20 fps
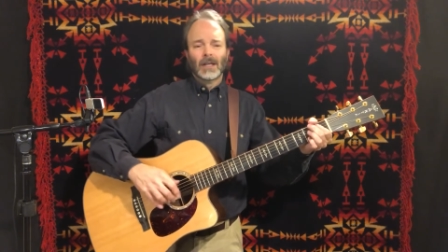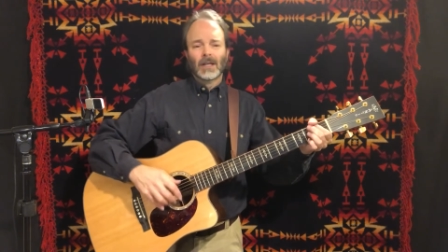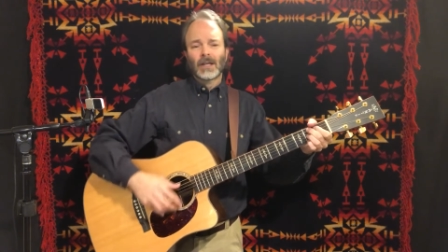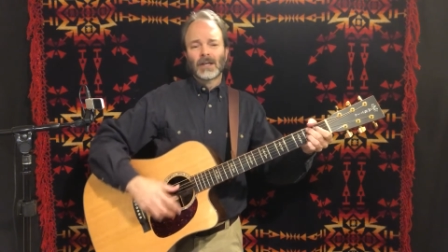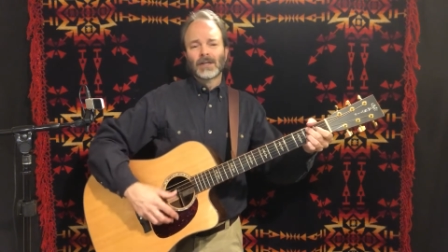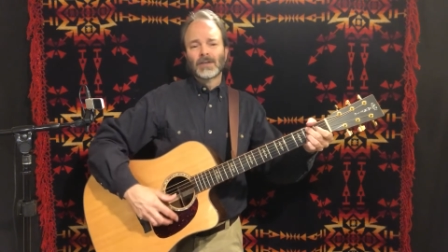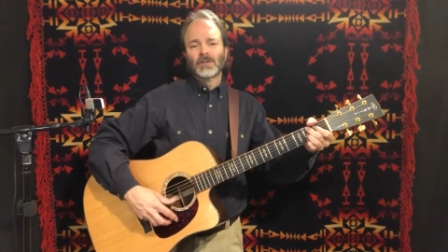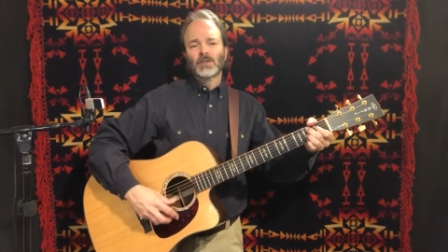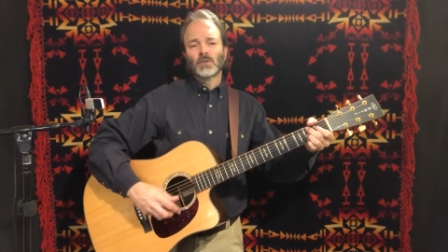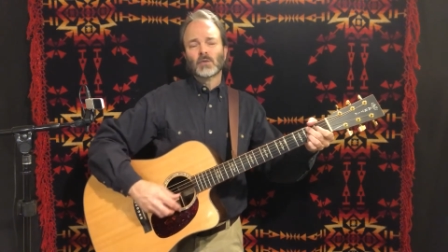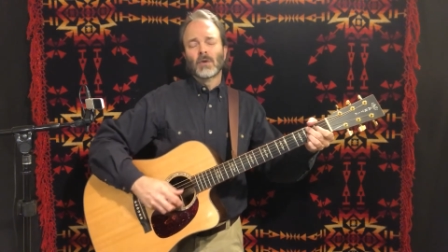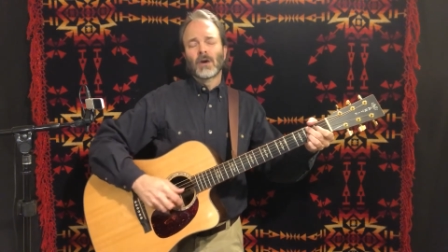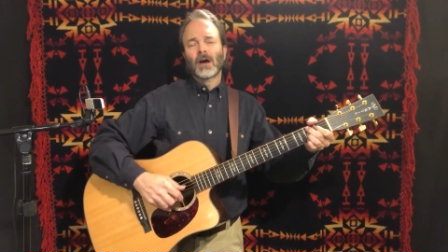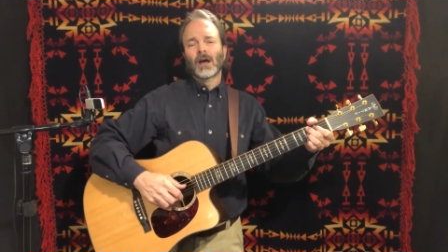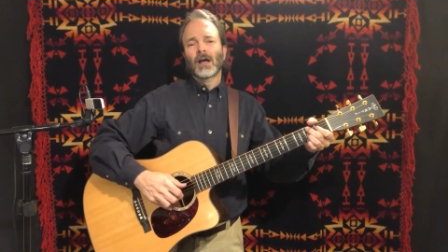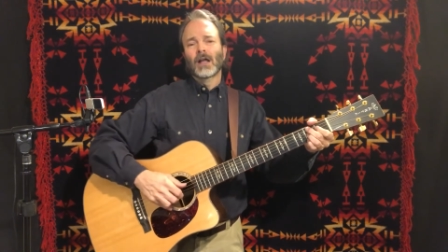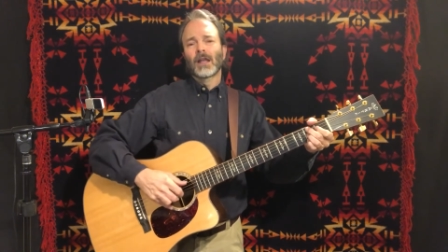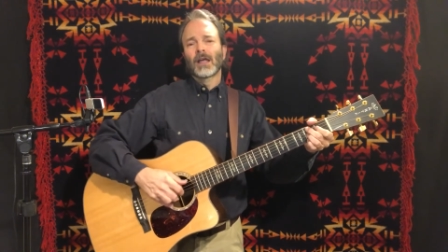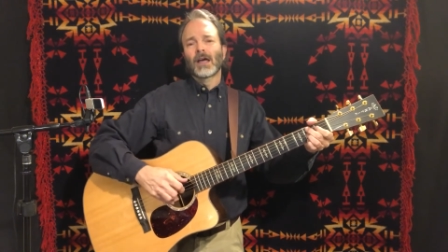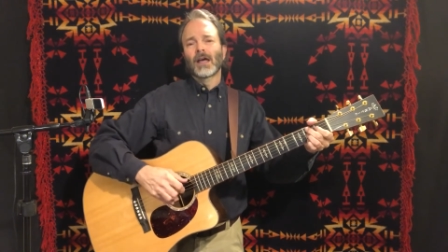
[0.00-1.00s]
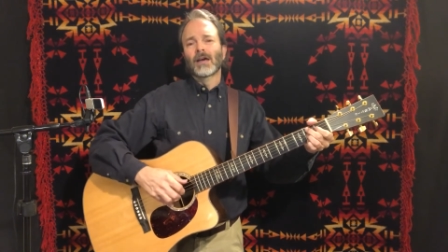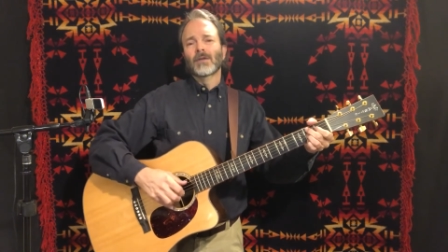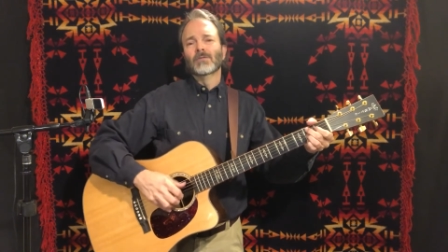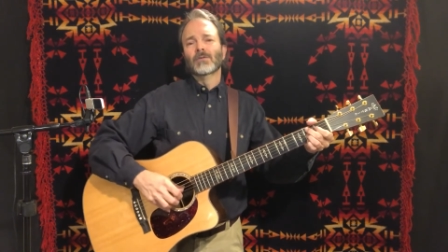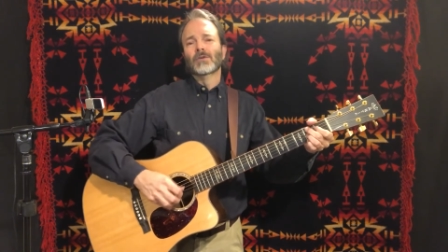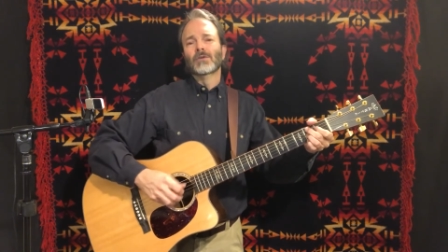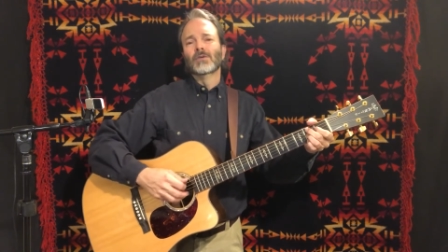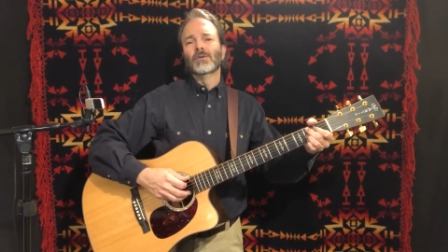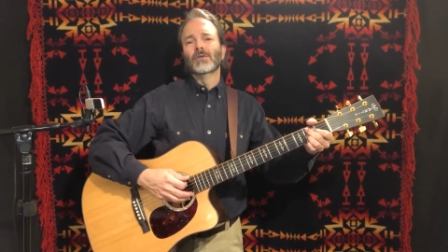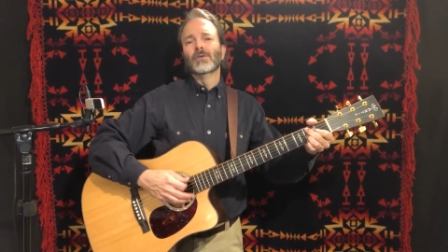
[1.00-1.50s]
list while I
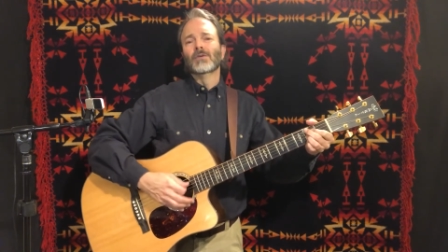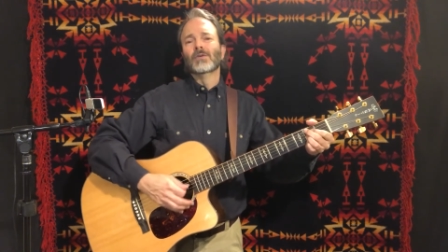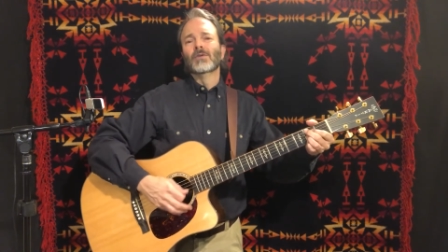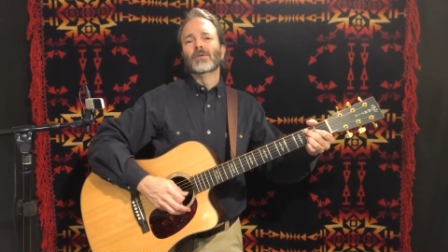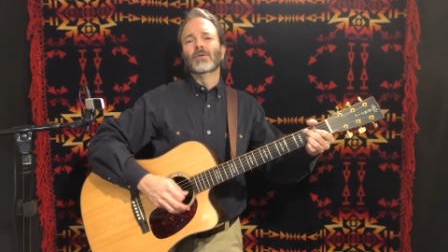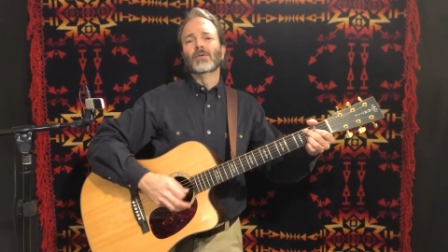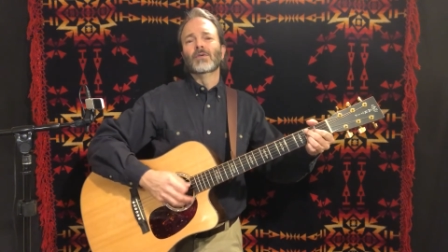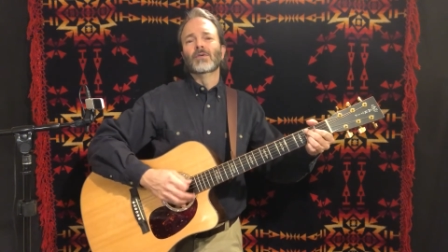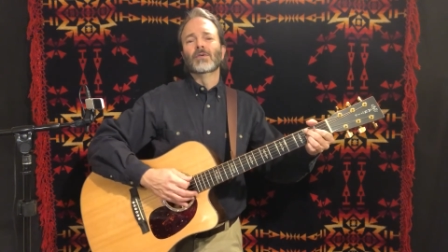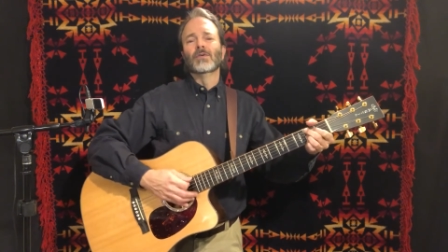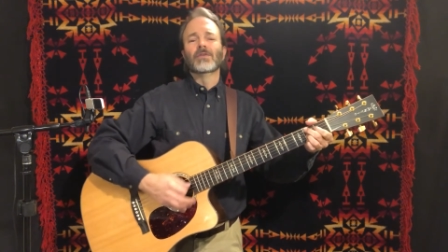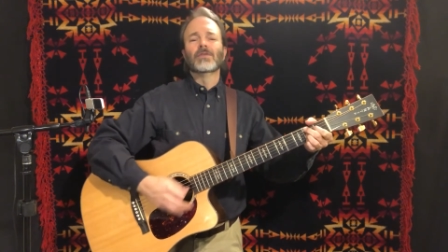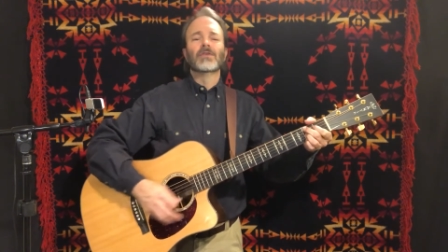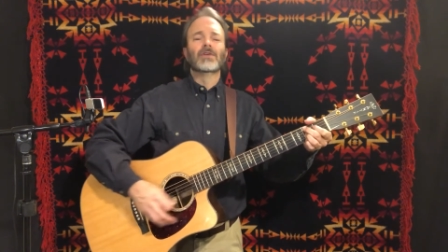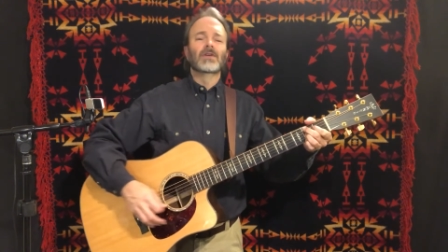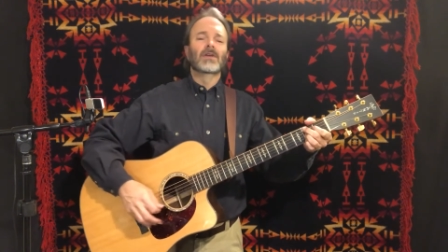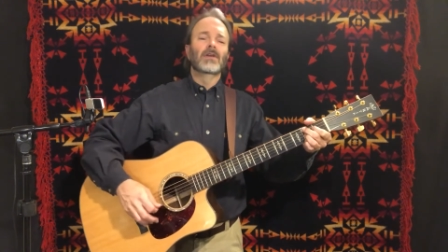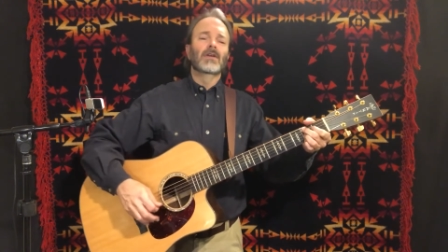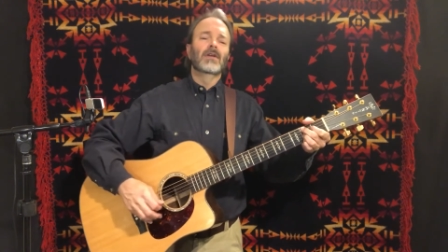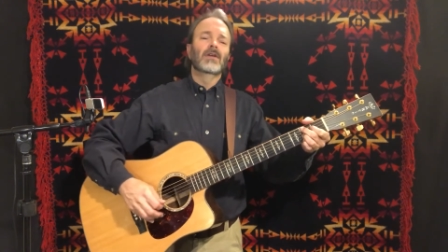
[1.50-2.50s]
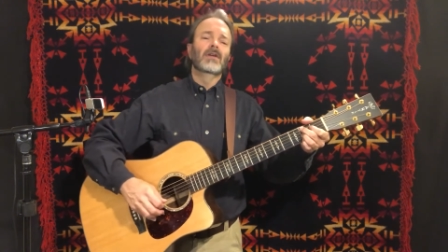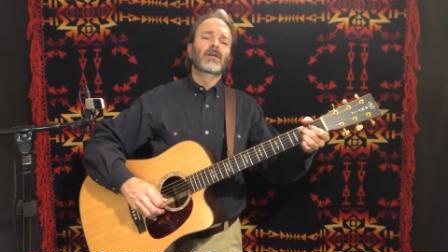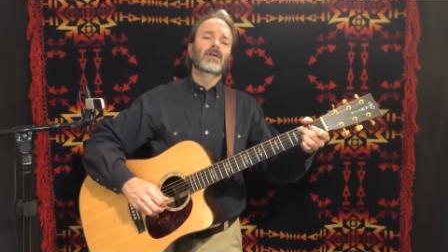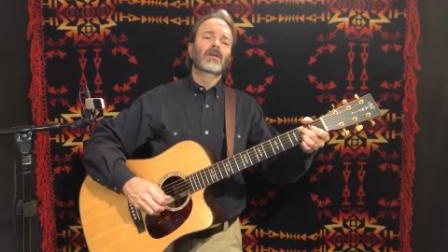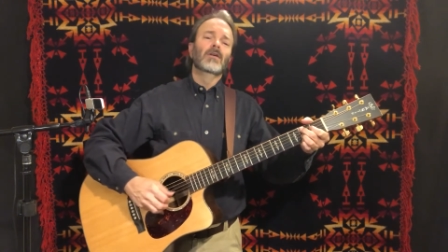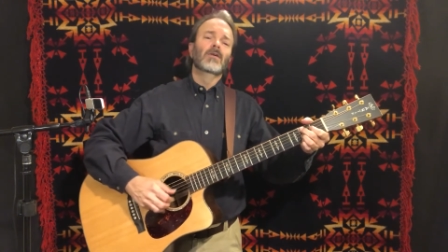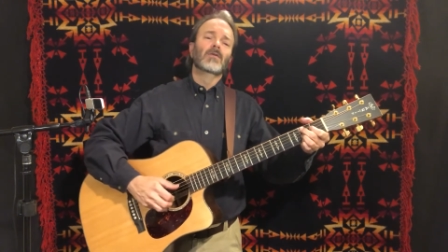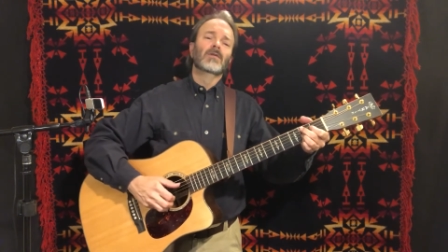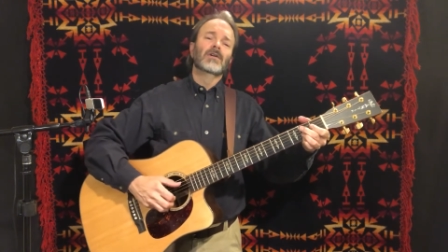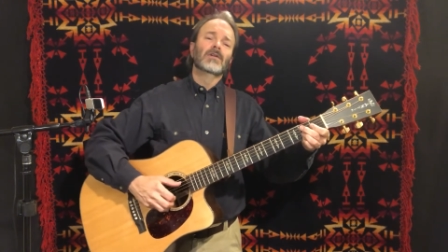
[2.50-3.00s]
woo
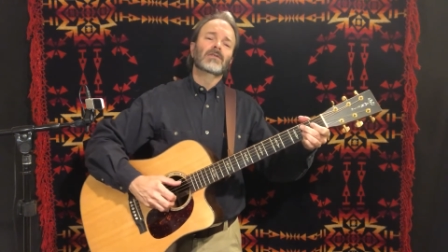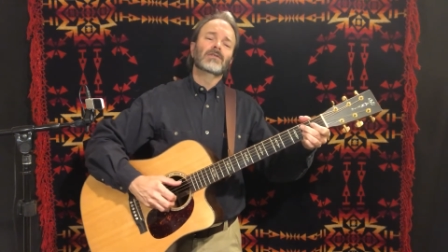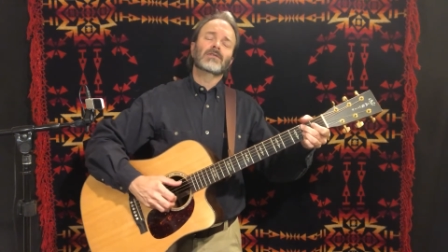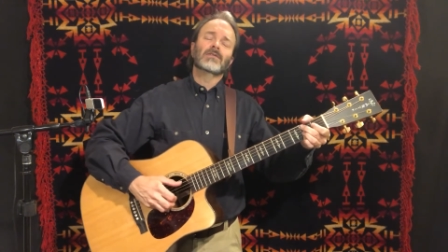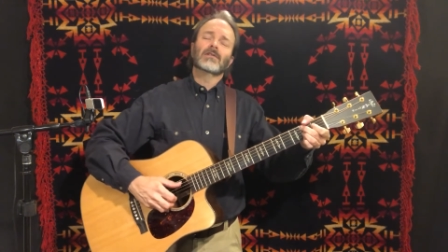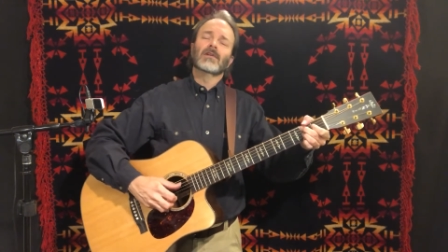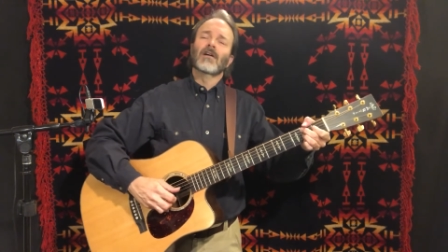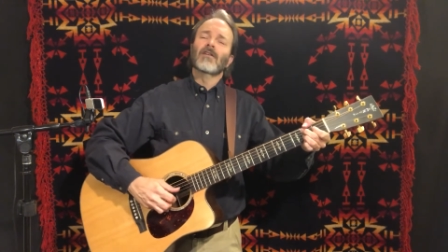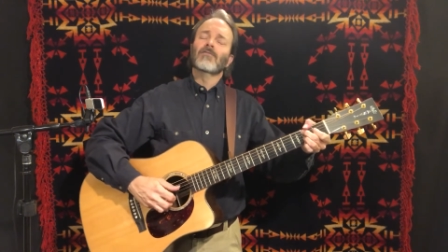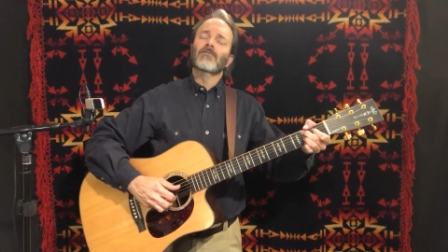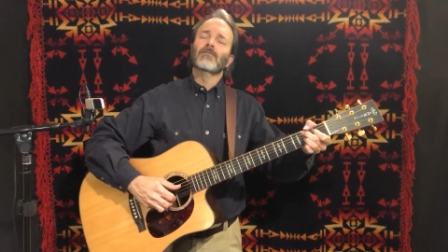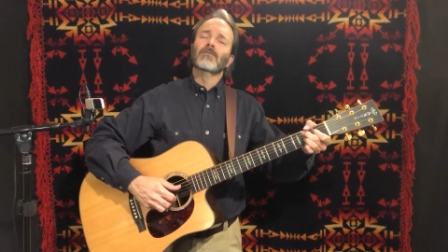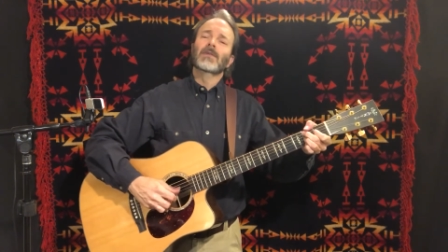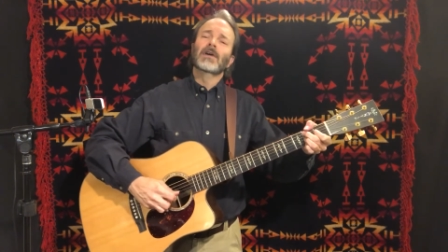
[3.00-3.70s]
thee with soft